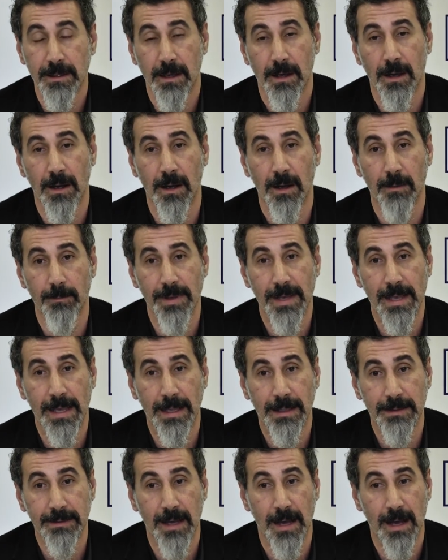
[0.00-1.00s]

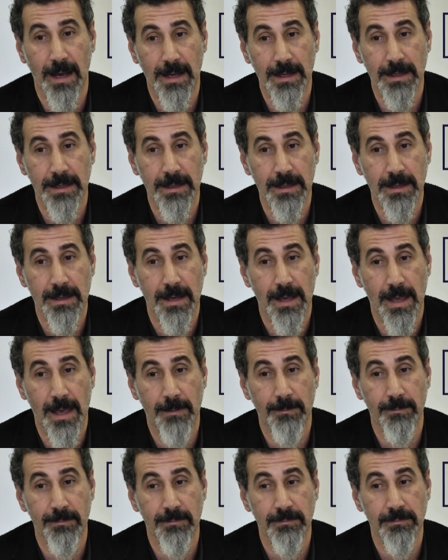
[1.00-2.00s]
And I
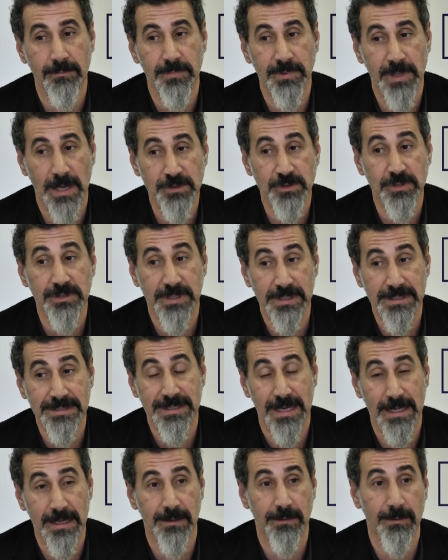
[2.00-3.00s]
am not just
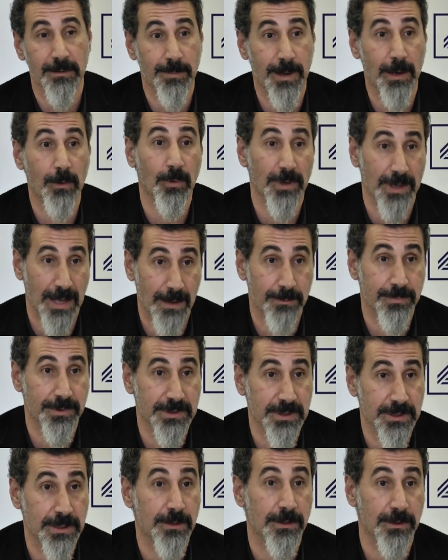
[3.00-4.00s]
excited about what
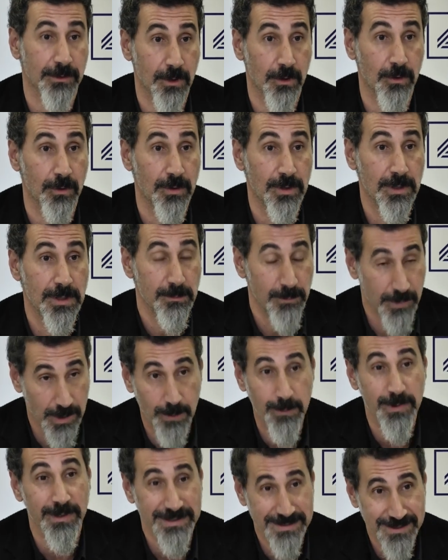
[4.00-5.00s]
happened a year ago, but
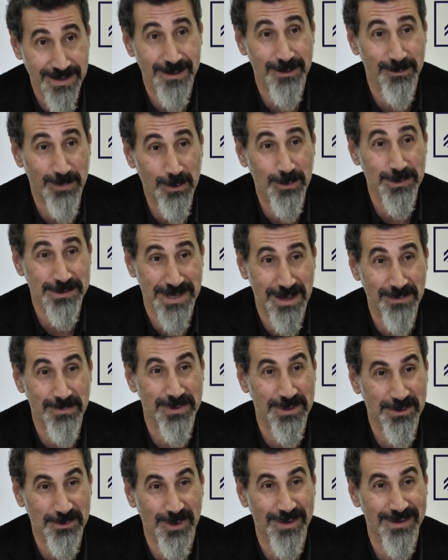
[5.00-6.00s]
I'm excited about what's
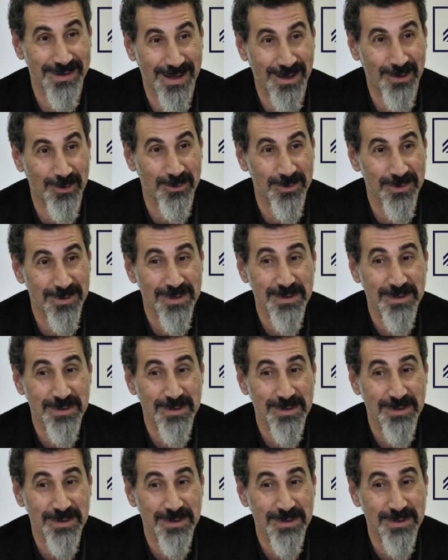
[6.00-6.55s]
happening right now,